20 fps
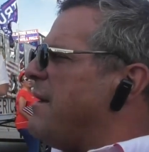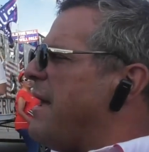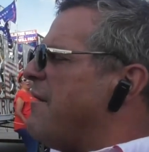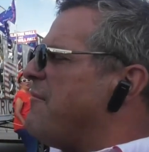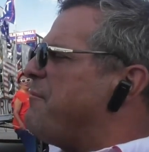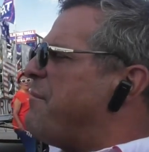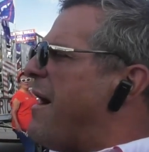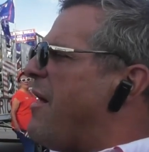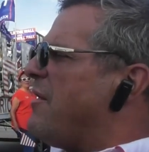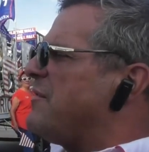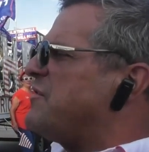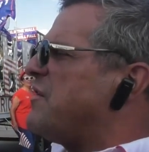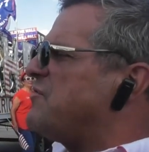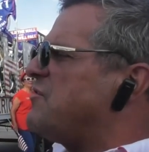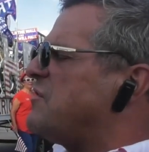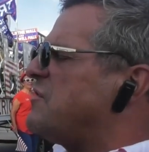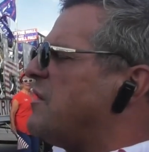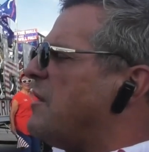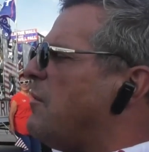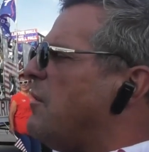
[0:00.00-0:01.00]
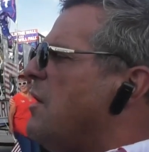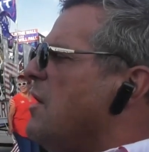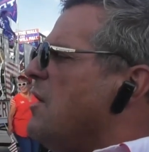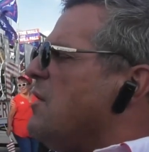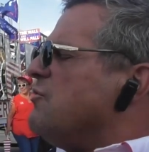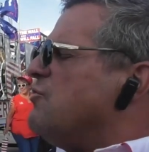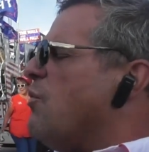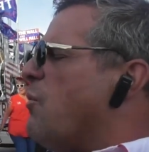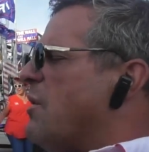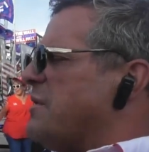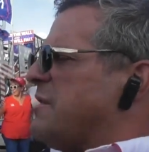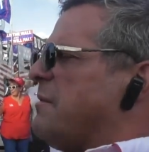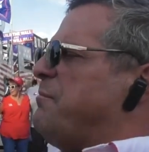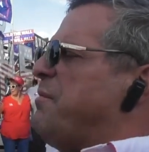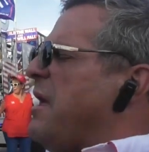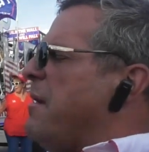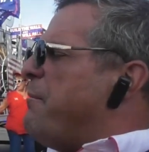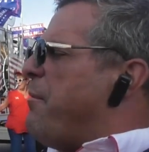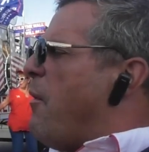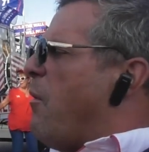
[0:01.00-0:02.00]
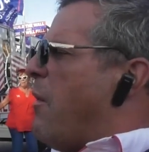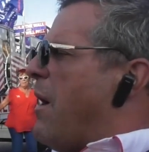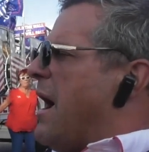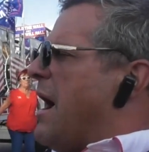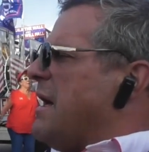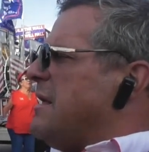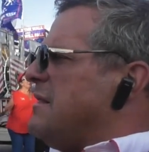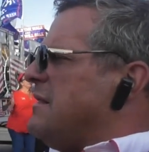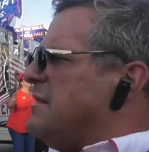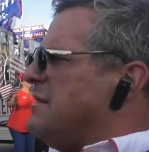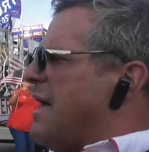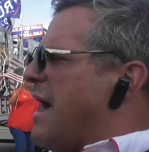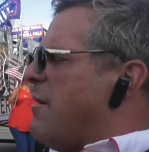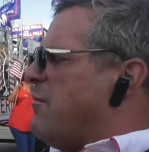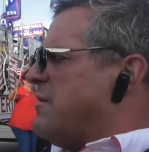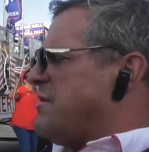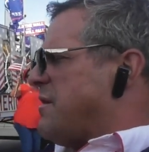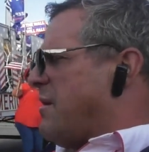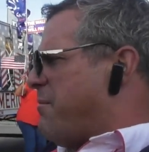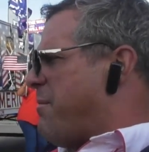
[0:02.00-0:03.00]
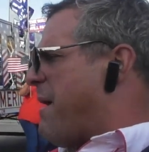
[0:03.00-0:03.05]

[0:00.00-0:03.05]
You have politicians that do what the people want, not what their